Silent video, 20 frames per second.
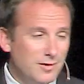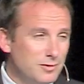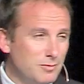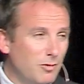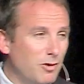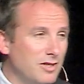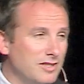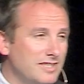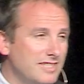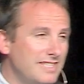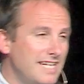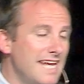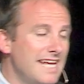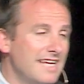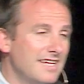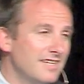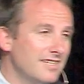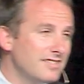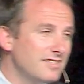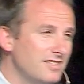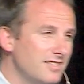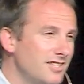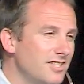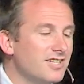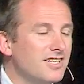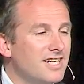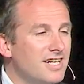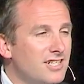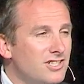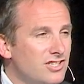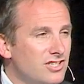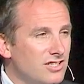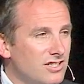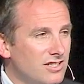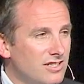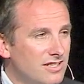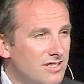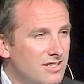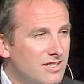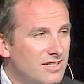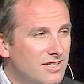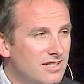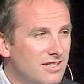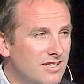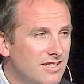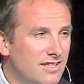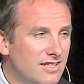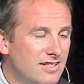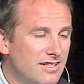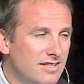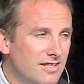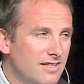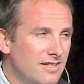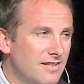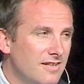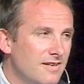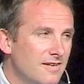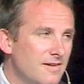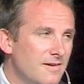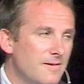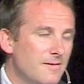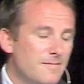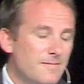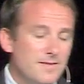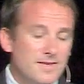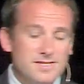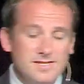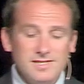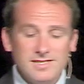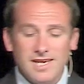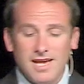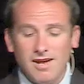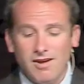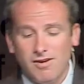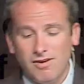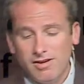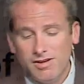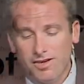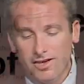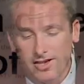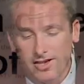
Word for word: There's more at stake in this than your kitchen. This is how